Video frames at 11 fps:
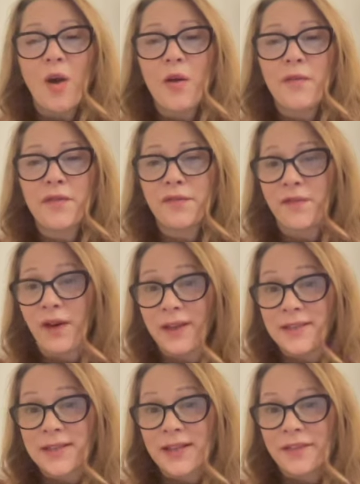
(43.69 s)
of
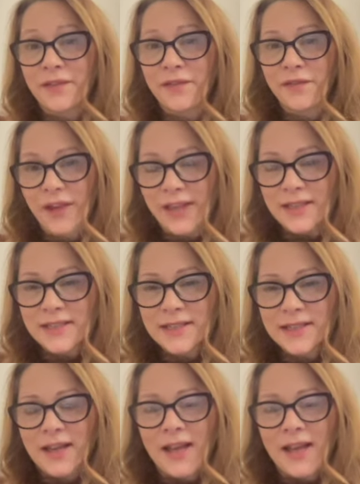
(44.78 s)
finding the fit.